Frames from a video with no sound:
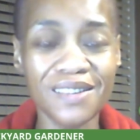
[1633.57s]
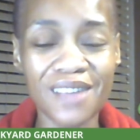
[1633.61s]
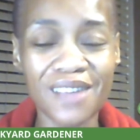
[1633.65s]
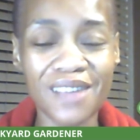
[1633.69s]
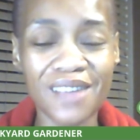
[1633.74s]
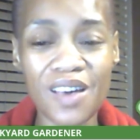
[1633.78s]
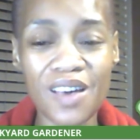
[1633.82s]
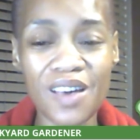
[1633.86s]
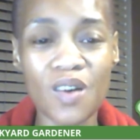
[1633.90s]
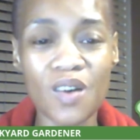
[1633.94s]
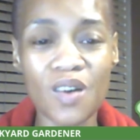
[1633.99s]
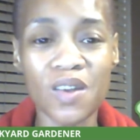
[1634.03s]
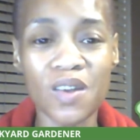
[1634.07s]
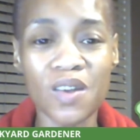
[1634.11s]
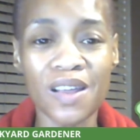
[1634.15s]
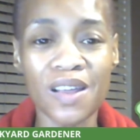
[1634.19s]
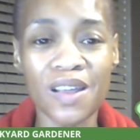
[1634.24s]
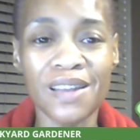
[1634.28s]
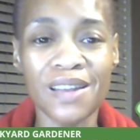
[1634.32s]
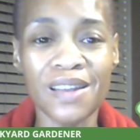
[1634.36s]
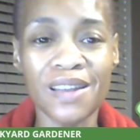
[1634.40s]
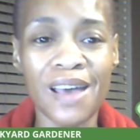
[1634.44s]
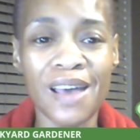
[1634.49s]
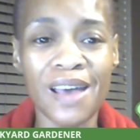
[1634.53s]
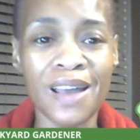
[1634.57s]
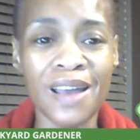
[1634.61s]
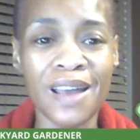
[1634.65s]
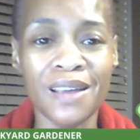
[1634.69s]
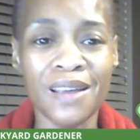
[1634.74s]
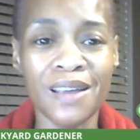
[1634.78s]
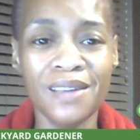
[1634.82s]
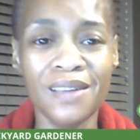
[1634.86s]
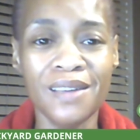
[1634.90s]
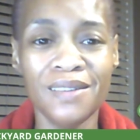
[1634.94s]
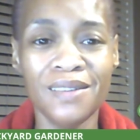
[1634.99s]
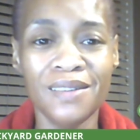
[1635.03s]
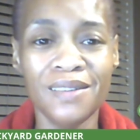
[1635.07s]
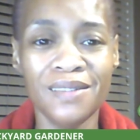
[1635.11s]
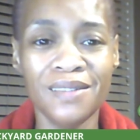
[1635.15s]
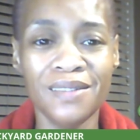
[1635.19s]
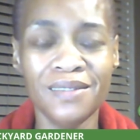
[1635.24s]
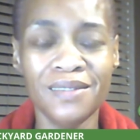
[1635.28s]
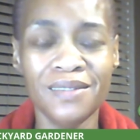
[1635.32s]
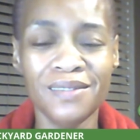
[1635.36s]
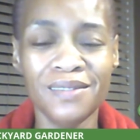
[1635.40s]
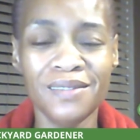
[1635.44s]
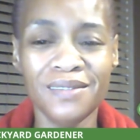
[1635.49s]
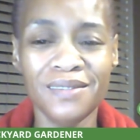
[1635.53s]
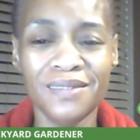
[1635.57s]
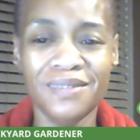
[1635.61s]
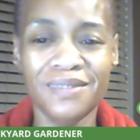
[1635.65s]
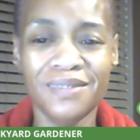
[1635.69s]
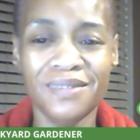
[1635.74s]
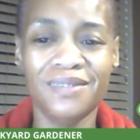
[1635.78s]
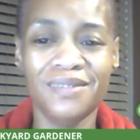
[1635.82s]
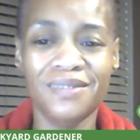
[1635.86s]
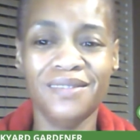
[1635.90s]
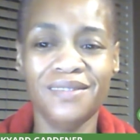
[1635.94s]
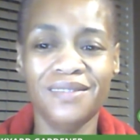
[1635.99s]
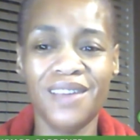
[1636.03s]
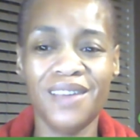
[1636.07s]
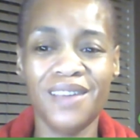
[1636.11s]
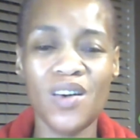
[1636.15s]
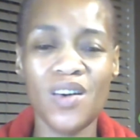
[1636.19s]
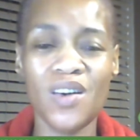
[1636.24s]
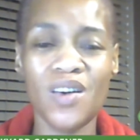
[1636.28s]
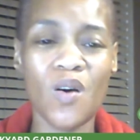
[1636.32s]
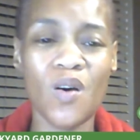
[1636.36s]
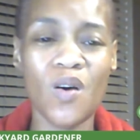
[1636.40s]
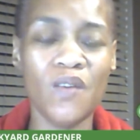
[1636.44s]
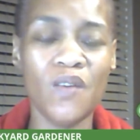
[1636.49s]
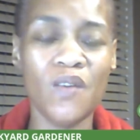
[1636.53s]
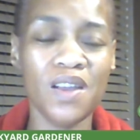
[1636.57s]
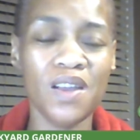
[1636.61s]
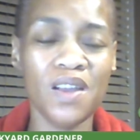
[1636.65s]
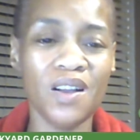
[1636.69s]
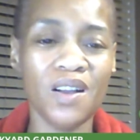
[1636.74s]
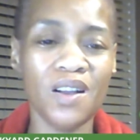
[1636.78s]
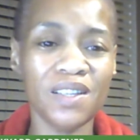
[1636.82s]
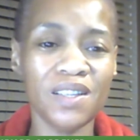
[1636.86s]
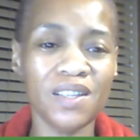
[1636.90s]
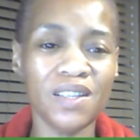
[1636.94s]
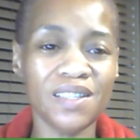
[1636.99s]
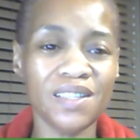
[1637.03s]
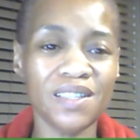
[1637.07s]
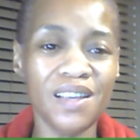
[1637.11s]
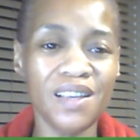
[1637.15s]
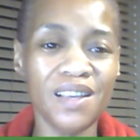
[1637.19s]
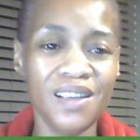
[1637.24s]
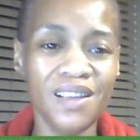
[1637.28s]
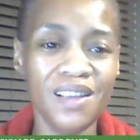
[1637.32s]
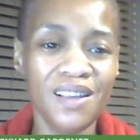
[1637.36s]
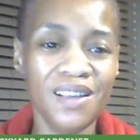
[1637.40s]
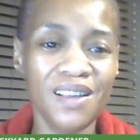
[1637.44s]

They go to their daddy. They go over there and see,